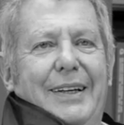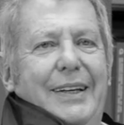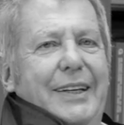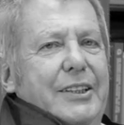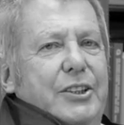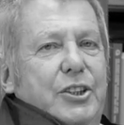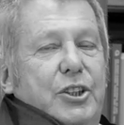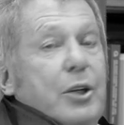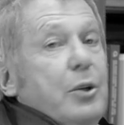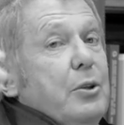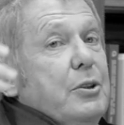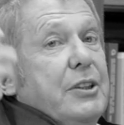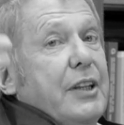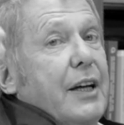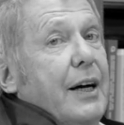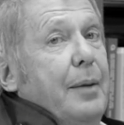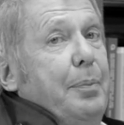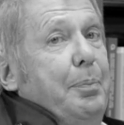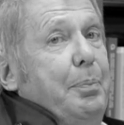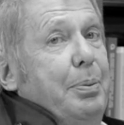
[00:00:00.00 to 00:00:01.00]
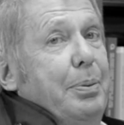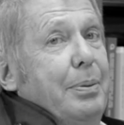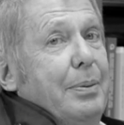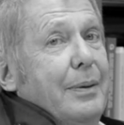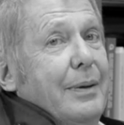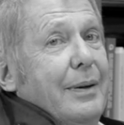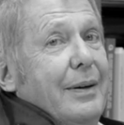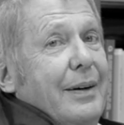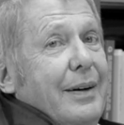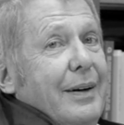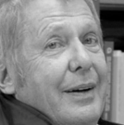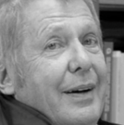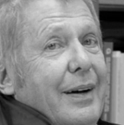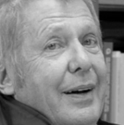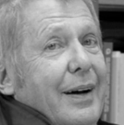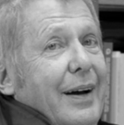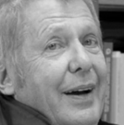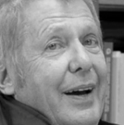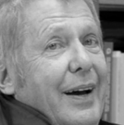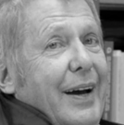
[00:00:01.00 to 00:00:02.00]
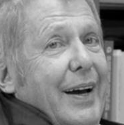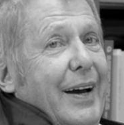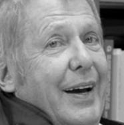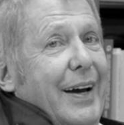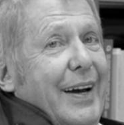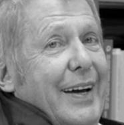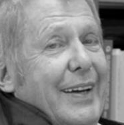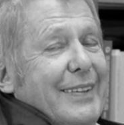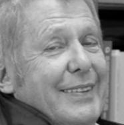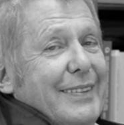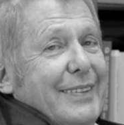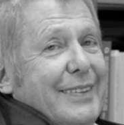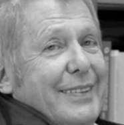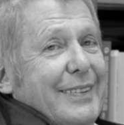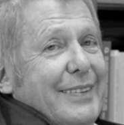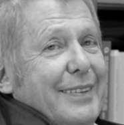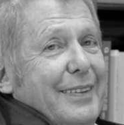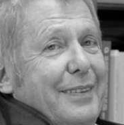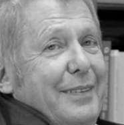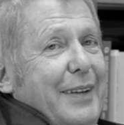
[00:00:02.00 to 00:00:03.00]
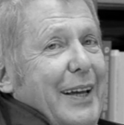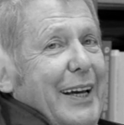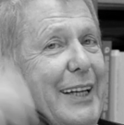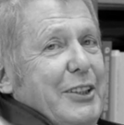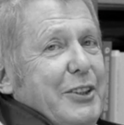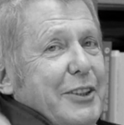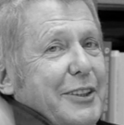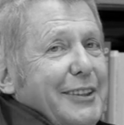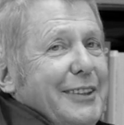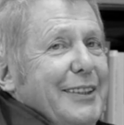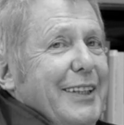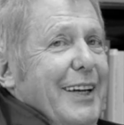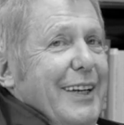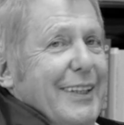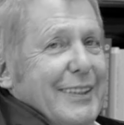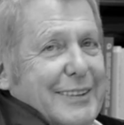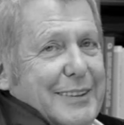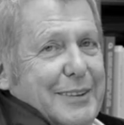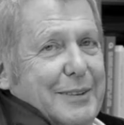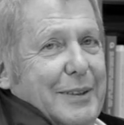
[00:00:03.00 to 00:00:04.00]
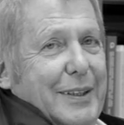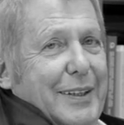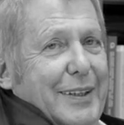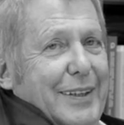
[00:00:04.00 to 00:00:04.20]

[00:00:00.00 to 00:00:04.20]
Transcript: It shows up, and nature says